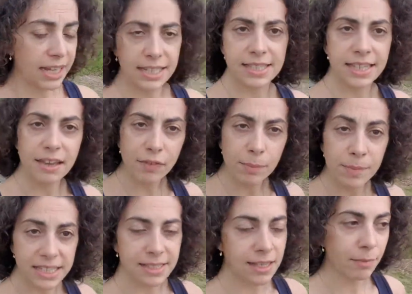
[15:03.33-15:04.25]
it's given
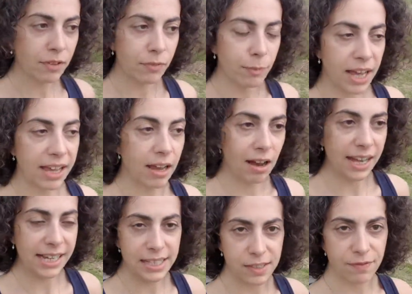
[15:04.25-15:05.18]
me some of my
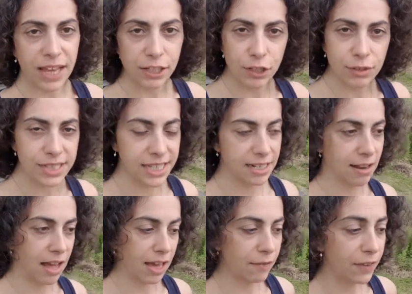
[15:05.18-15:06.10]
highest values in
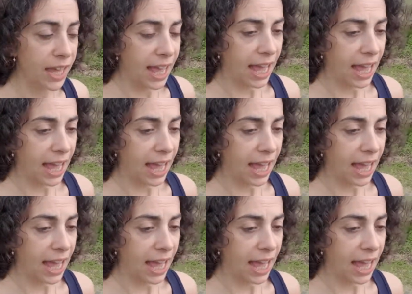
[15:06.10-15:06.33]
life,